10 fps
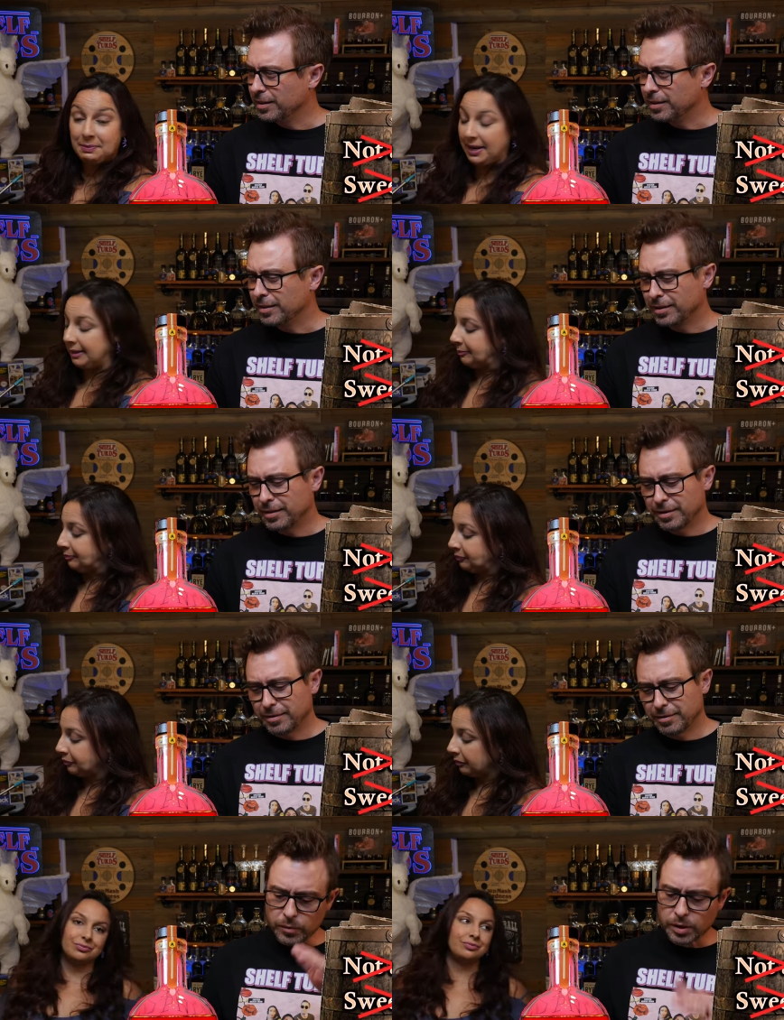Speaker 1: to me.
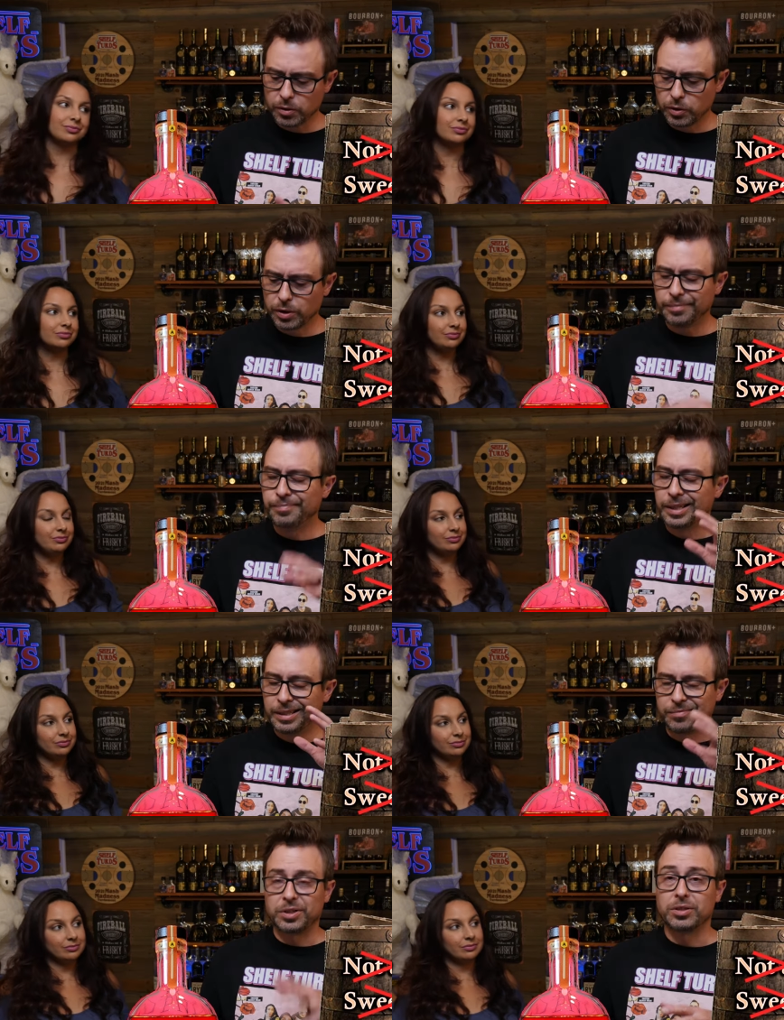
Speaker 2: Good.
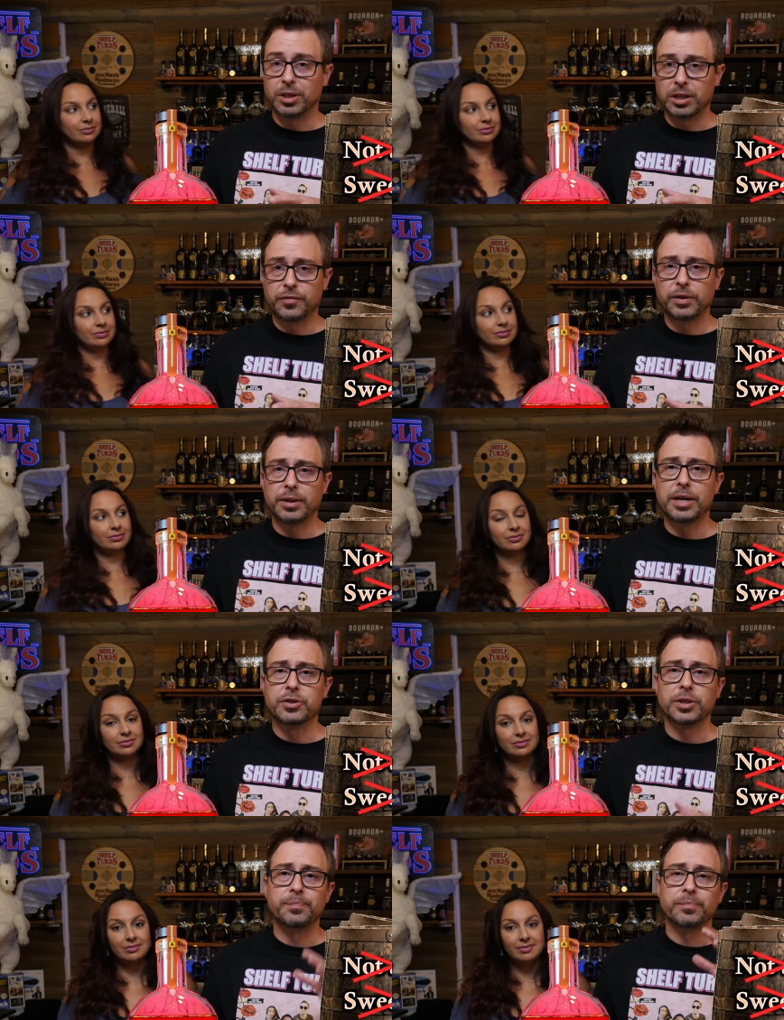This does feel
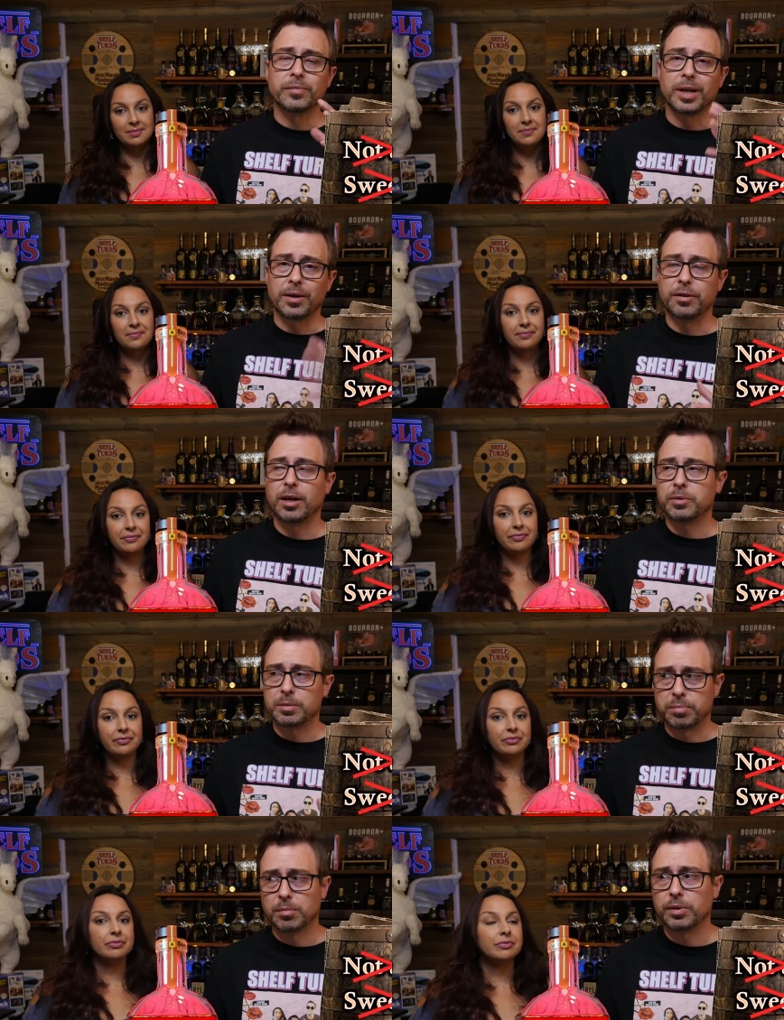aged. I thought it was
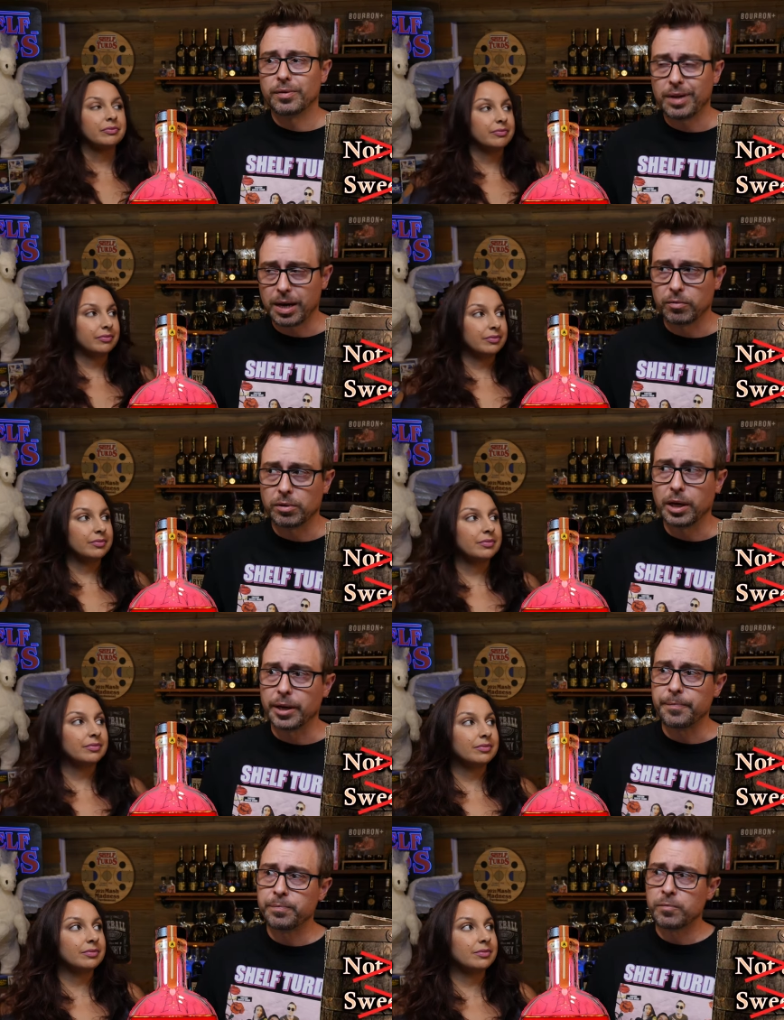a bourbon, not a
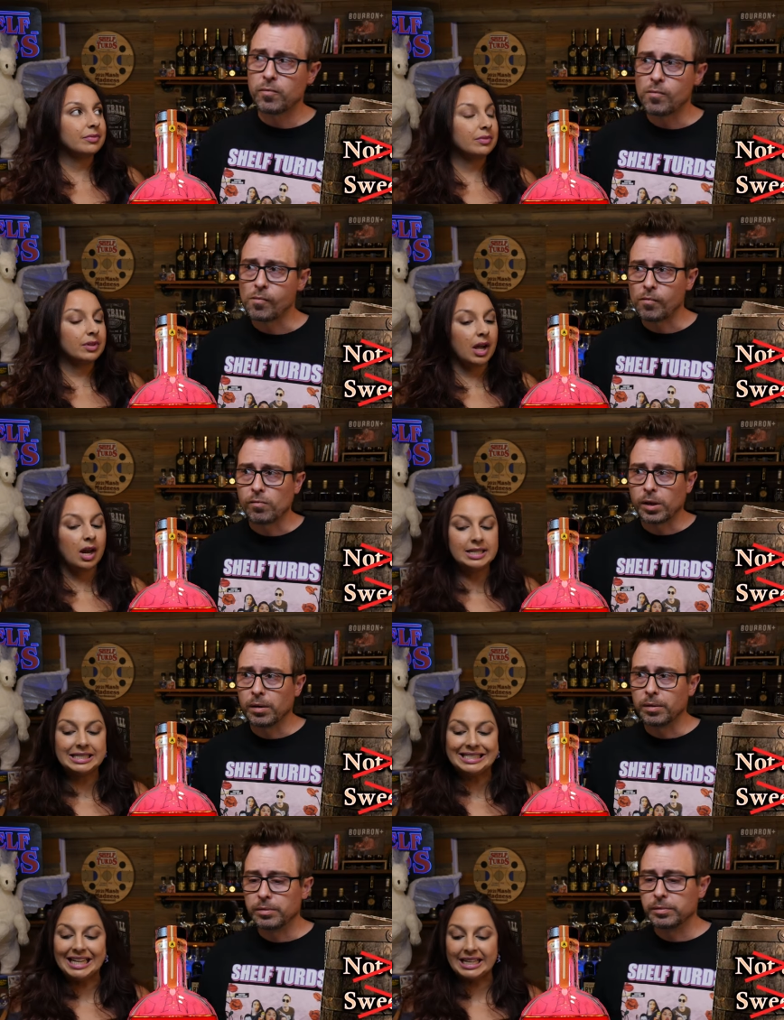rye.
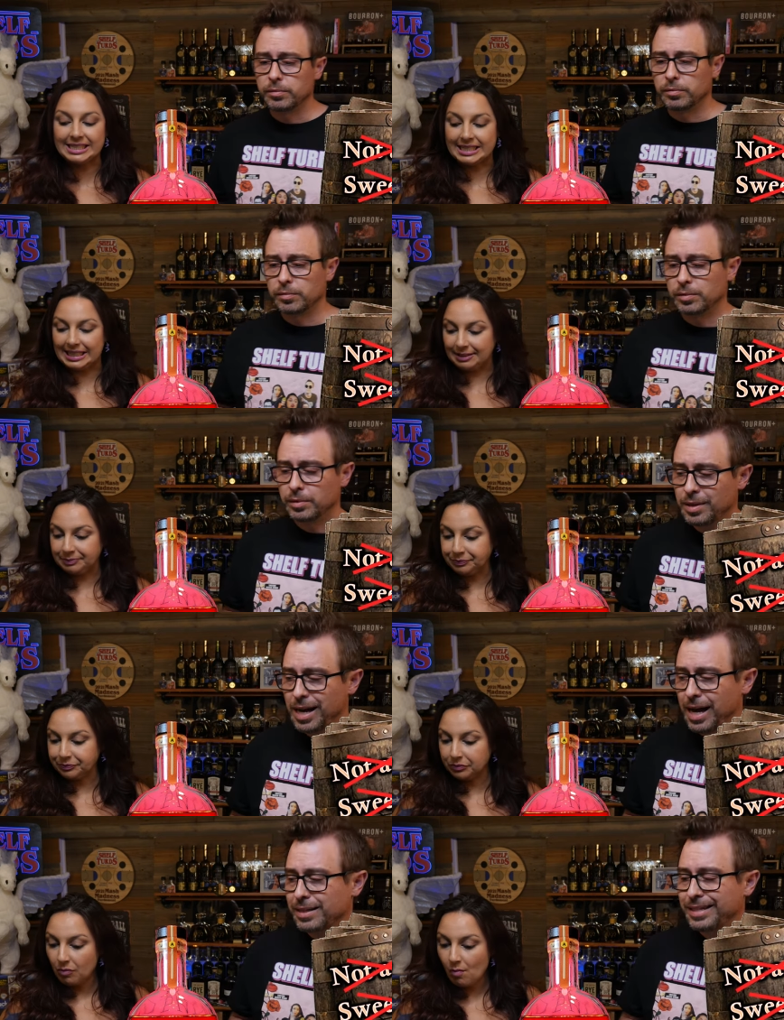
Speaker 1: It's dusty.
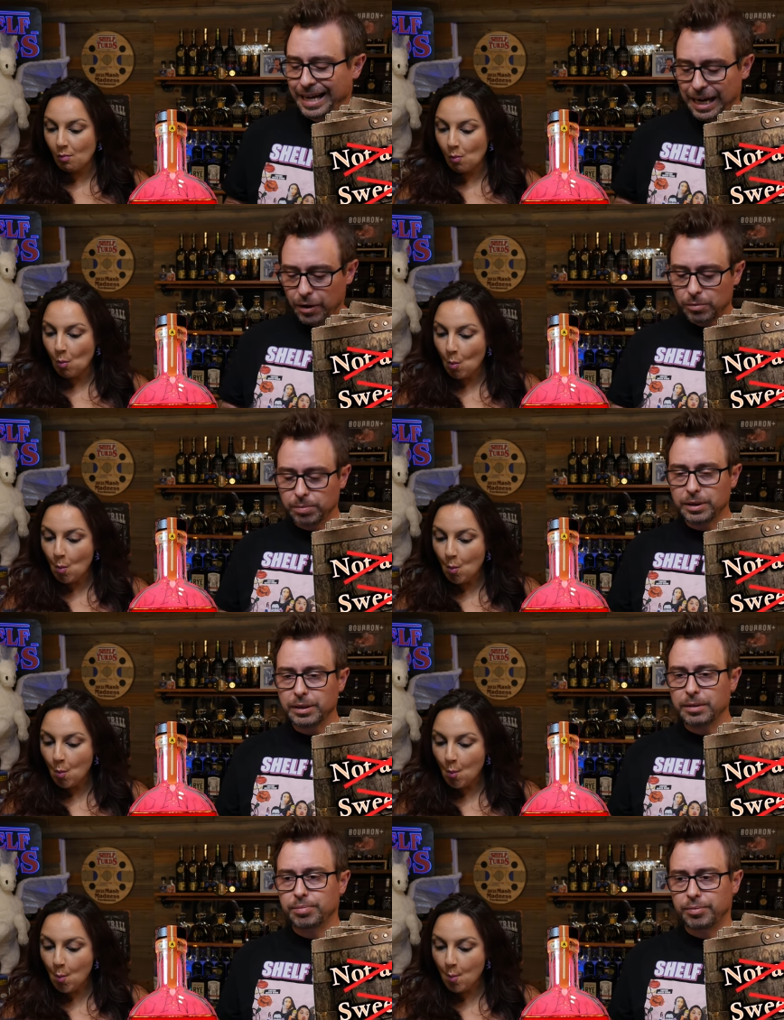
Speaker 2: Not
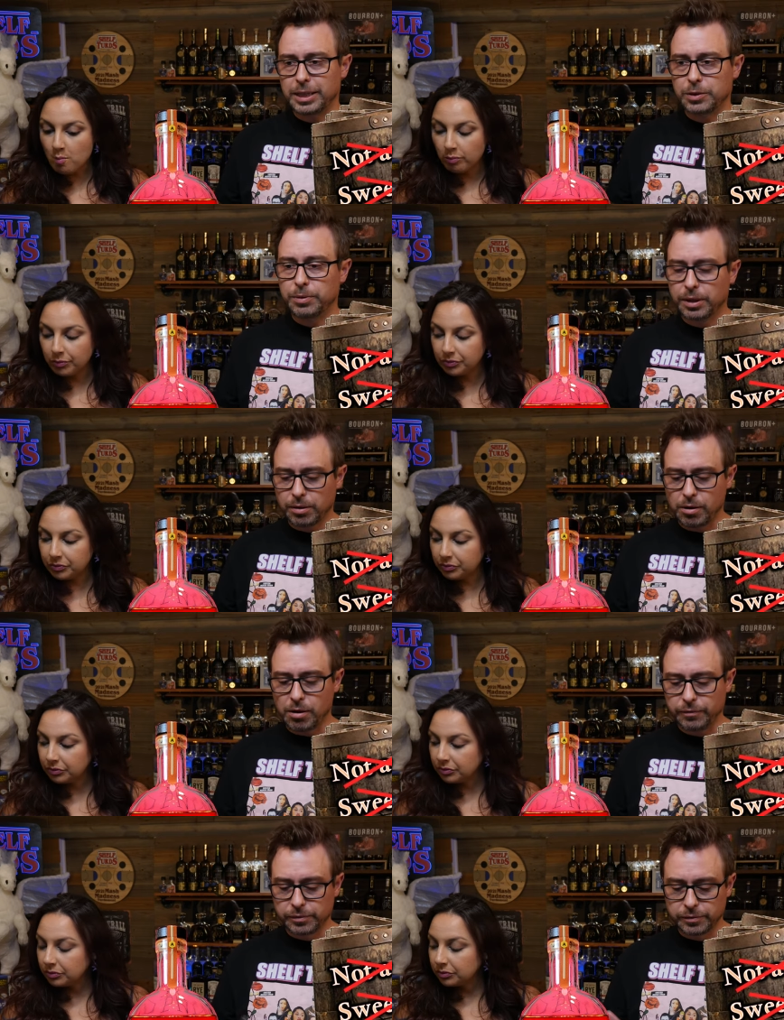terribly impressed with it
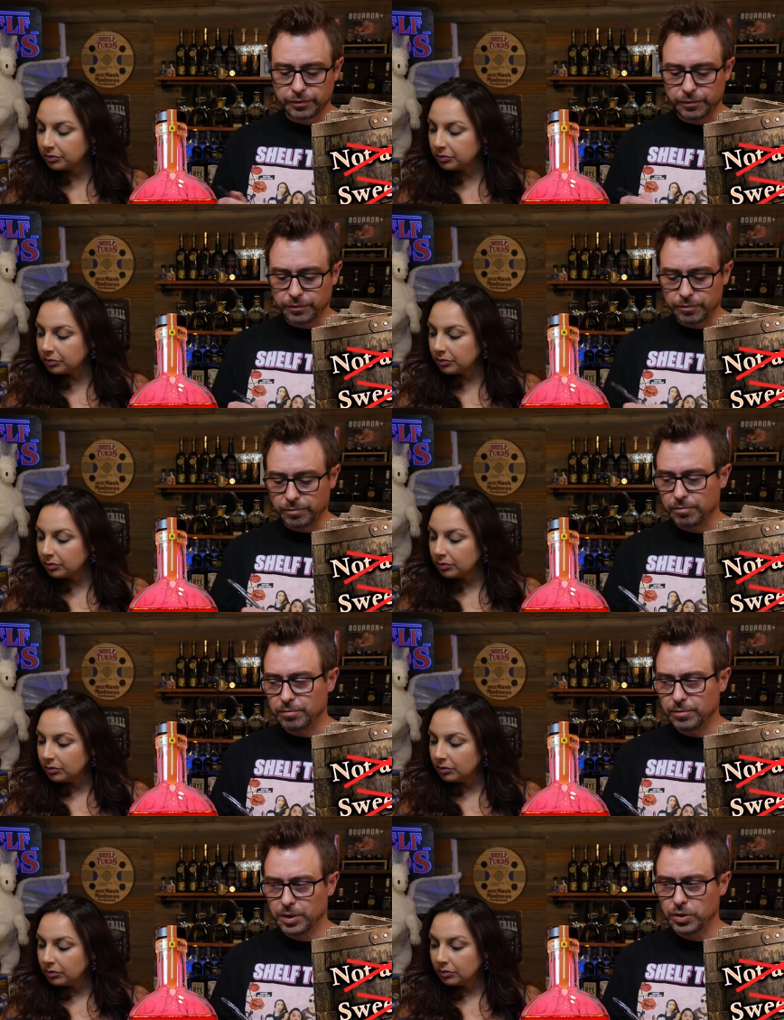off of
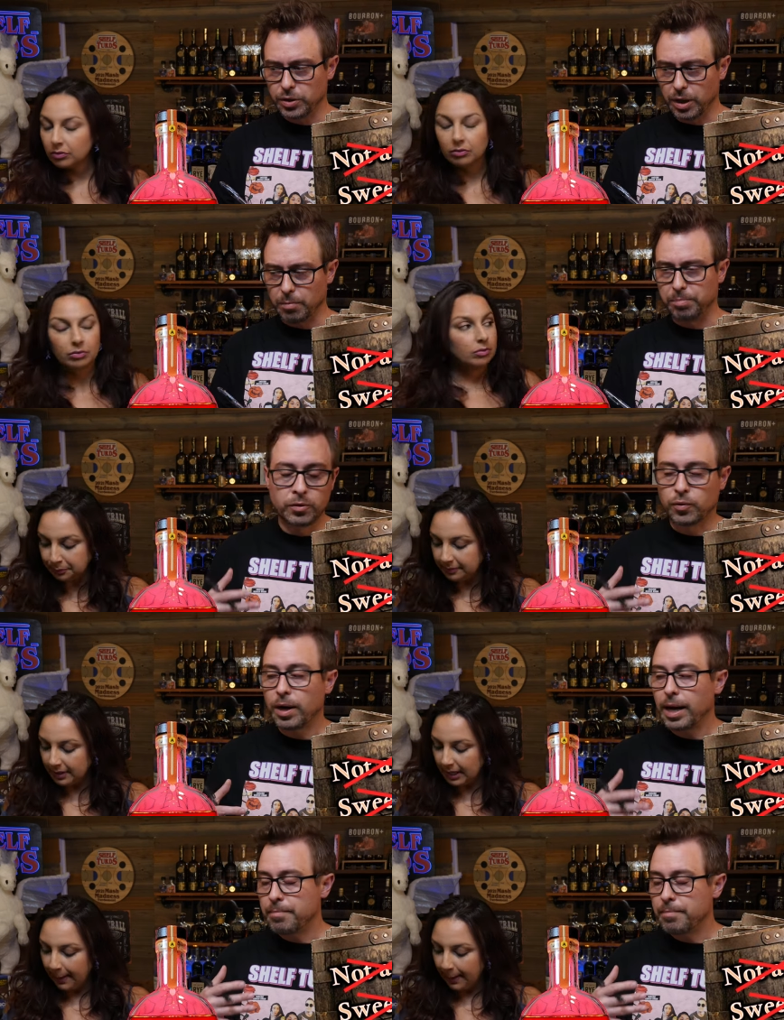the jump. Dry